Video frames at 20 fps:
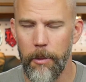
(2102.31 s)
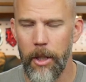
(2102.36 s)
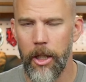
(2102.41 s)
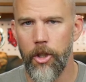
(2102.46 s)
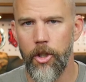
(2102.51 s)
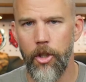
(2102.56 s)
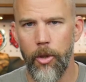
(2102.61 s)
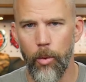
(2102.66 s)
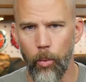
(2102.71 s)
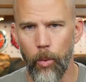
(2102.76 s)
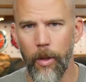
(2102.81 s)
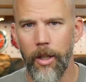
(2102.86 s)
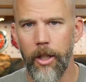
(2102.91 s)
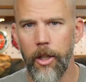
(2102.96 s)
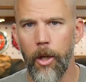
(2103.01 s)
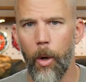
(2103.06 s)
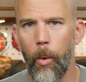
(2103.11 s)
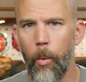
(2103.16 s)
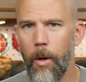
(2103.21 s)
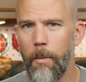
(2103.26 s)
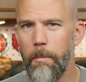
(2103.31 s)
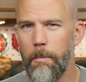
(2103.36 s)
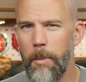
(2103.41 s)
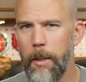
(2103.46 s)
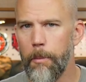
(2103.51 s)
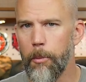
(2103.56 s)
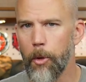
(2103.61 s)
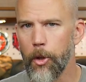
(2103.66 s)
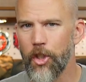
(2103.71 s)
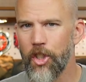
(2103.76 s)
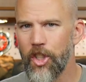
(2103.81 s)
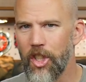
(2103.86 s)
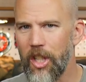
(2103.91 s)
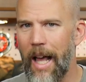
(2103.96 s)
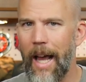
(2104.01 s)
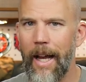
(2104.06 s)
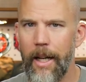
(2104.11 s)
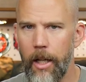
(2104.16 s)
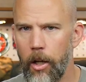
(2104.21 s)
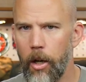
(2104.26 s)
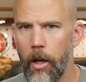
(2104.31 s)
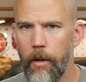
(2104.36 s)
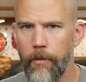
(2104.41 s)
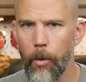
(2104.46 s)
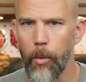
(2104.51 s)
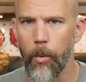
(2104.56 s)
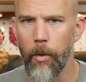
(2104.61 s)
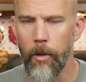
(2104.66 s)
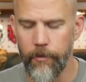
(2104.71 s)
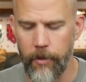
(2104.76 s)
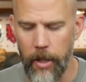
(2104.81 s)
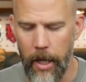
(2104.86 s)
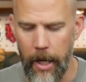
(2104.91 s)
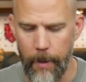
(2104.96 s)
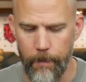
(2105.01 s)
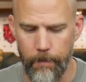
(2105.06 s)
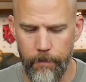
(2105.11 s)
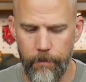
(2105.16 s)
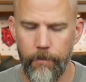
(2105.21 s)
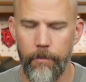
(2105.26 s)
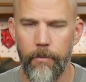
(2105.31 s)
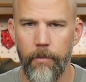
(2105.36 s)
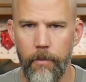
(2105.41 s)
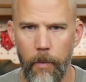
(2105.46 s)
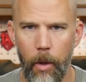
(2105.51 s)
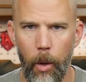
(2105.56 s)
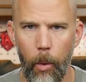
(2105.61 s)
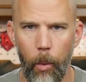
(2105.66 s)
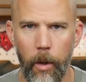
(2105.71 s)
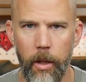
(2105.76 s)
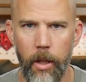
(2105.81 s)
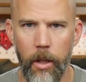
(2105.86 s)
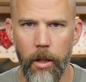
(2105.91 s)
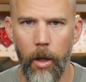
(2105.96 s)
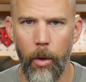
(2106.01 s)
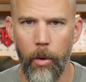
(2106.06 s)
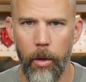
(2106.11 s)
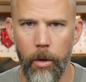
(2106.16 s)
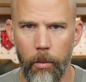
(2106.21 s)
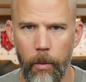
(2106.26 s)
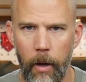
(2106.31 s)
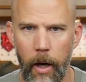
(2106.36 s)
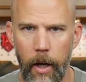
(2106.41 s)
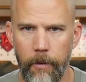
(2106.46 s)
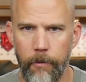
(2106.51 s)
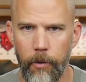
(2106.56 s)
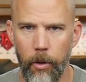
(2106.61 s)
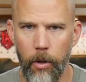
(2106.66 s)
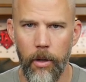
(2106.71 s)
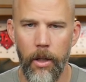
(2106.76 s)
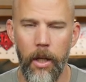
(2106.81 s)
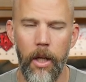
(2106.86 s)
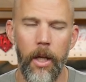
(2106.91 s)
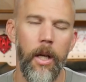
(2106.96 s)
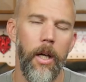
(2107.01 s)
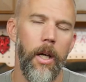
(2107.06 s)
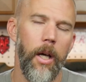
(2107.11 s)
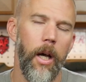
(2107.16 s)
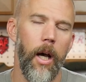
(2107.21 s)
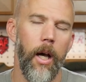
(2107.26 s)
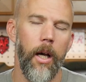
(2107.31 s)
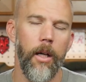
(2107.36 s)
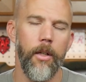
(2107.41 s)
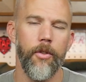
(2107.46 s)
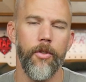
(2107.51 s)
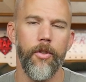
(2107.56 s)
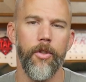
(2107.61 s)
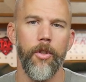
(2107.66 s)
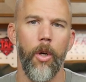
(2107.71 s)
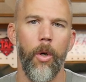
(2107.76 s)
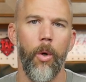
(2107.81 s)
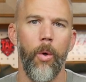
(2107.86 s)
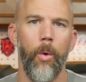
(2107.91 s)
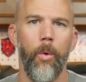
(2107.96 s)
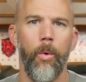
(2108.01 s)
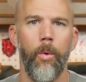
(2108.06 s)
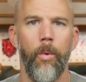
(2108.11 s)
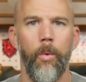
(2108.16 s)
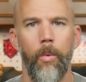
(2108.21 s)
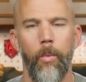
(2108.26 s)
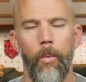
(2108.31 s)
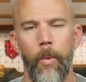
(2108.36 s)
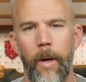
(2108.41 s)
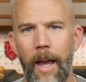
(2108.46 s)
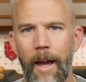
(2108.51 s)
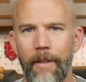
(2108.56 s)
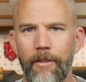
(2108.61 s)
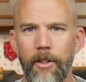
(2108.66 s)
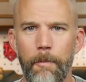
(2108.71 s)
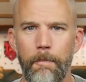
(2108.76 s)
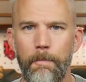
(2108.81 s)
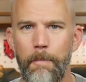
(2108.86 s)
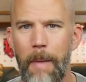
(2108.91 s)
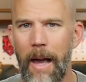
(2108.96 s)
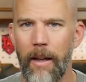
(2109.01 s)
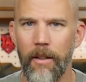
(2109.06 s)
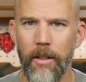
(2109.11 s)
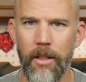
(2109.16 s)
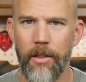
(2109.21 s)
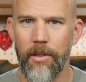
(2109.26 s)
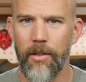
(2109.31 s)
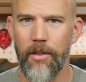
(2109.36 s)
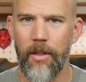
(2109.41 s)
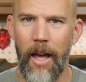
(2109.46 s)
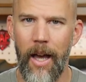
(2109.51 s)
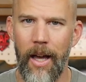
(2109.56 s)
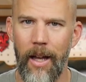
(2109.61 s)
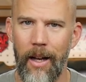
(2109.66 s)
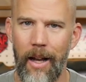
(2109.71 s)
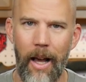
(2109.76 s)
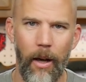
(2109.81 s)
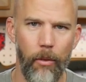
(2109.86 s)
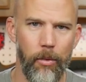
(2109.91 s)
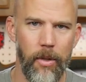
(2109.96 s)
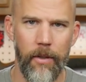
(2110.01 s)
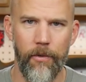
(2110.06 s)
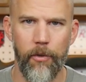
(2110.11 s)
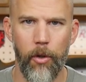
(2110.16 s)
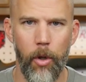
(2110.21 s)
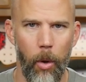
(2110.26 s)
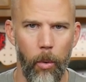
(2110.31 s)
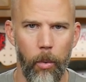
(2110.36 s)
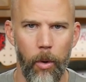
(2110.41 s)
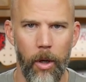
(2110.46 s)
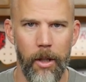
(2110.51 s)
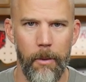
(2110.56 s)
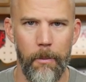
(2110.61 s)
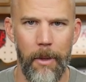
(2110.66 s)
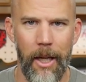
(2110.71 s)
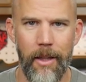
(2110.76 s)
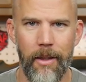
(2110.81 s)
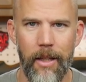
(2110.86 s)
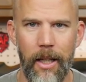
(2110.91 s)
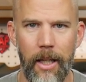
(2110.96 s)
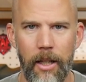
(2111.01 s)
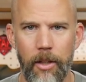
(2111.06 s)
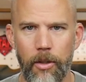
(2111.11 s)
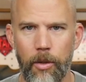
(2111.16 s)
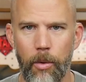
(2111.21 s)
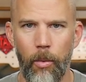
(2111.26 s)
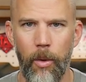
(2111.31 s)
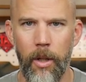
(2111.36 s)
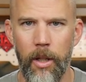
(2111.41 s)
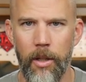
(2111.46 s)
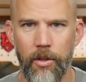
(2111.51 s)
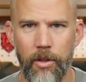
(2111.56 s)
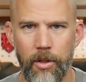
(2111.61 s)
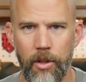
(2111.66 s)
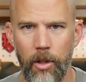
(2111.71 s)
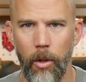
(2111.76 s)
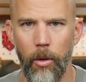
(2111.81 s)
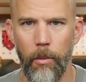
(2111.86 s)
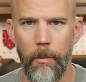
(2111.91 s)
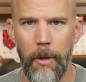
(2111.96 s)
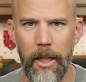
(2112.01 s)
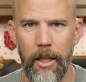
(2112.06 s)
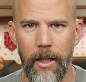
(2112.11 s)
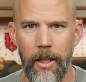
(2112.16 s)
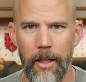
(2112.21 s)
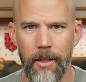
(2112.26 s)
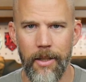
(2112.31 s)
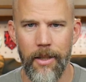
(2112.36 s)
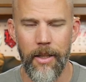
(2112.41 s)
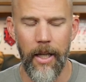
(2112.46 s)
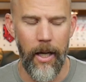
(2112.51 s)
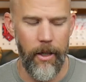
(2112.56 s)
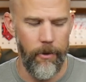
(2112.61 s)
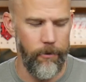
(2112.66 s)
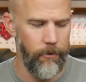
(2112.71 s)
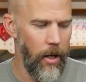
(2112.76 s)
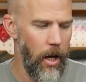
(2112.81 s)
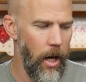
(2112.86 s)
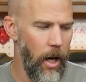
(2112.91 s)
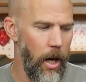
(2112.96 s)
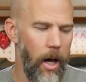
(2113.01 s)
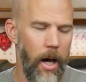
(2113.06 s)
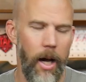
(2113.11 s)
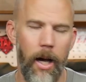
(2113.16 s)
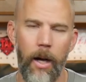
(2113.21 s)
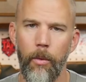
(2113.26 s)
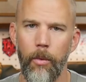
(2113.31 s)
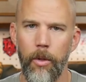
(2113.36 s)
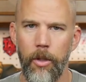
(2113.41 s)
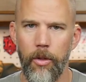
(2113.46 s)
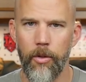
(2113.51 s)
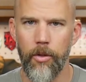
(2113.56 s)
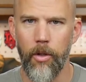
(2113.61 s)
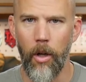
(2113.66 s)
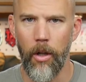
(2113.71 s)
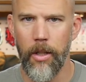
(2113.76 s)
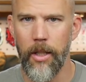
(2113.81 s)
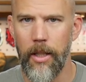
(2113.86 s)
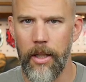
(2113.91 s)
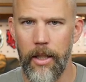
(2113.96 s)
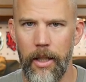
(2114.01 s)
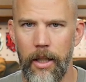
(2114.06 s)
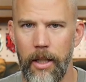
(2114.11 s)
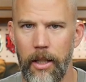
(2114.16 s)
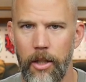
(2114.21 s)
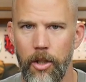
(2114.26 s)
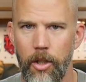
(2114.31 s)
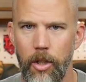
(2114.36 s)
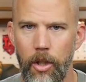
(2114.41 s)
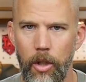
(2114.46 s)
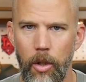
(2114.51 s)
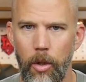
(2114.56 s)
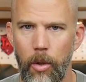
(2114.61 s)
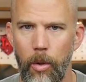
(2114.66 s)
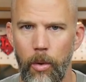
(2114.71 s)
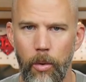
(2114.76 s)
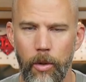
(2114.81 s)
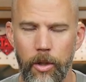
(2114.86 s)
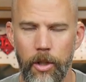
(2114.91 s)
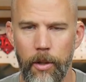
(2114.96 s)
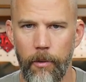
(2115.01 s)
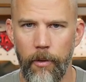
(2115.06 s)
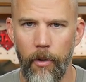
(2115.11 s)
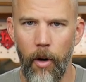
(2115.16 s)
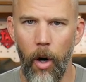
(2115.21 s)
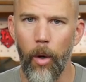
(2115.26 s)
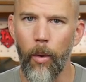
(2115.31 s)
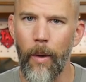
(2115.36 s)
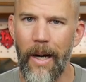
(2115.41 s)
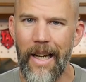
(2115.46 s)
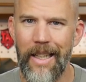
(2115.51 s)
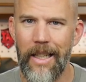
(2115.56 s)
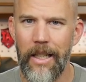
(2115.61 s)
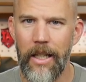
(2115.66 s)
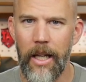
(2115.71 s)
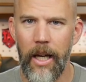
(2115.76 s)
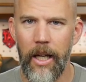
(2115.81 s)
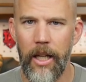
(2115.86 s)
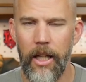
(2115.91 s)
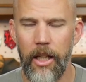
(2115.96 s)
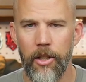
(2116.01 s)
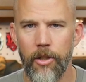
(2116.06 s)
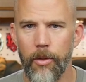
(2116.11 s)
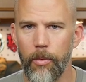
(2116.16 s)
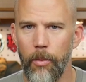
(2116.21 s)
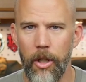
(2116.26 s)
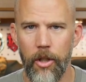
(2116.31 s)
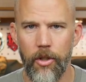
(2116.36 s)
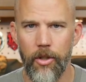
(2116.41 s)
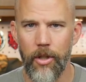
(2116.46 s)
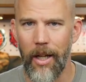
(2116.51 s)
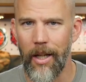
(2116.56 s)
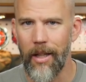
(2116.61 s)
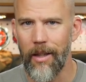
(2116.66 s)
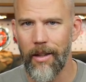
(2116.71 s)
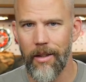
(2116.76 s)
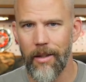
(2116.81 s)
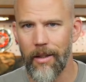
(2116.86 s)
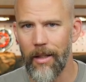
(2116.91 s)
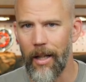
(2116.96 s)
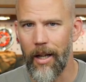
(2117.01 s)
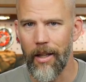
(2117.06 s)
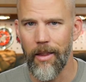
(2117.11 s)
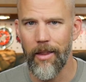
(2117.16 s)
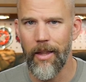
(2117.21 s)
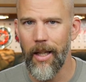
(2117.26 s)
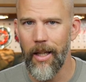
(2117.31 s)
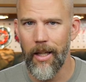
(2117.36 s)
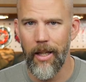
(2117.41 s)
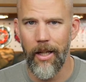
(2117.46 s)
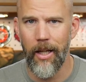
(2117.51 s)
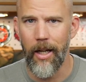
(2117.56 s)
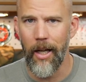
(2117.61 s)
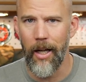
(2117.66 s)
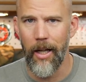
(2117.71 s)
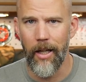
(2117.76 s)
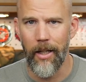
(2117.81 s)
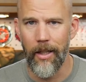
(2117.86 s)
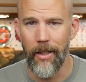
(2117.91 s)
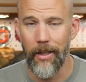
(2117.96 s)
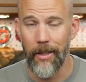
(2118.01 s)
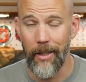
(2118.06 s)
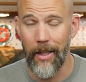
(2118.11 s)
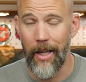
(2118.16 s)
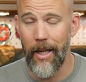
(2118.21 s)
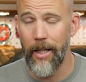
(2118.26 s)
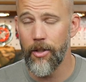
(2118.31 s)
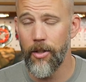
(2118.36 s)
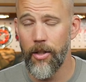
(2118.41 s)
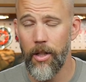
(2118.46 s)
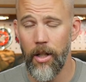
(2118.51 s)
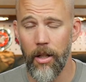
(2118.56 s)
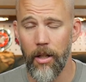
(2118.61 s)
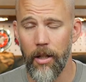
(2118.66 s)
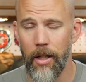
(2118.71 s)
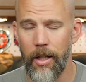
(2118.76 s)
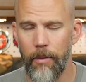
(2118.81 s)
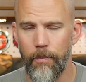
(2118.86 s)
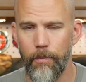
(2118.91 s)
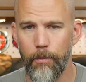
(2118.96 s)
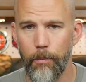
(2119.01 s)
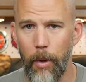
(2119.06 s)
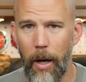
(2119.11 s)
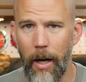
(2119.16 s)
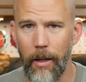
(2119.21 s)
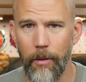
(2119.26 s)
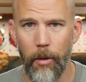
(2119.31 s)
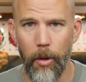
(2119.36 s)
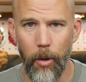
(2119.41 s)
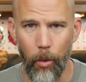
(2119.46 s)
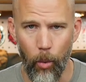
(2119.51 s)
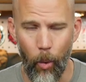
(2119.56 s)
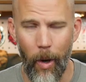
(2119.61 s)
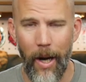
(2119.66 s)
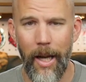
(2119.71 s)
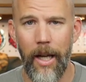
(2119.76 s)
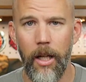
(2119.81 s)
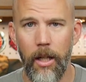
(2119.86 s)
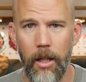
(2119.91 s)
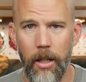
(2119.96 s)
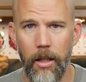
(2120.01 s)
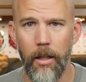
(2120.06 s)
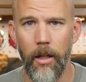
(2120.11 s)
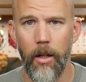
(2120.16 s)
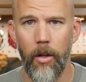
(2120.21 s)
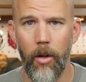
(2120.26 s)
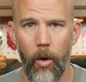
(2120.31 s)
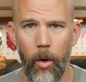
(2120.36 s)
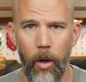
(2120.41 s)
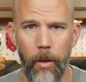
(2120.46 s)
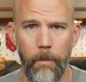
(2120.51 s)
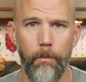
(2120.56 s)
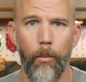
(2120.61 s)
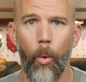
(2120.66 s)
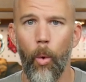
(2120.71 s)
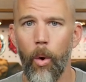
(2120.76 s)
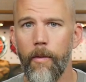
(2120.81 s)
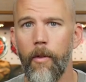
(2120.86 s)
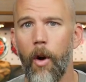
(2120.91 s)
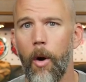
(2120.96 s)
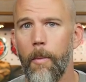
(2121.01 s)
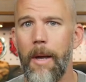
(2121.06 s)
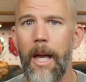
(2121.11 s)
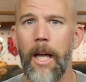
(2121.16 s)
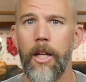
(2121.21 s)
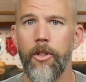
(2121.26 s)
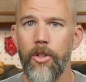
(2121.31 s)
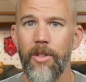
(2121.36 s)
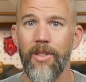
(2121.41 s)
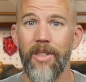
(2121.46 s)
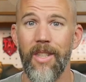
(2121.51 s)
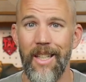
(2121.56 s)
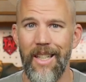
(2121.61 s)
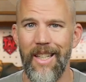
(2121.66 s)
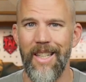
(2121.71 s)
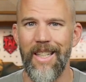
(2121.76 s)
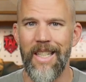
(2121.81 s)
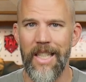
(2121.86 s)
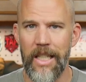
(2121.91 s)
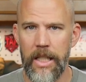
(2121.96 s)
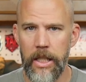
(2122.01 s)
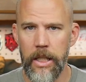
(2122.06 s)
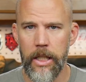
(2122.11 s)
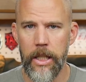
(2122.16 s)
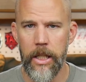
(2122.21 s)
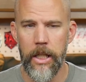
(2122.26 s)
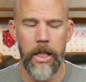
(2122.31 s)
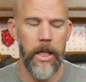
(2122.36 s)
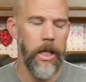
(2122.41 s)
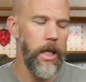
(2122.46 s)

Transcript: because you really don't want people sliding off a rooftop with a loaded rifle. Uh, so we have to balance that, how difficult we're going to make things with still making it safe. Uh, when you start to get into some of our rainy days, which I, I think uh, last year it probably rained on more of our matches than it didn't.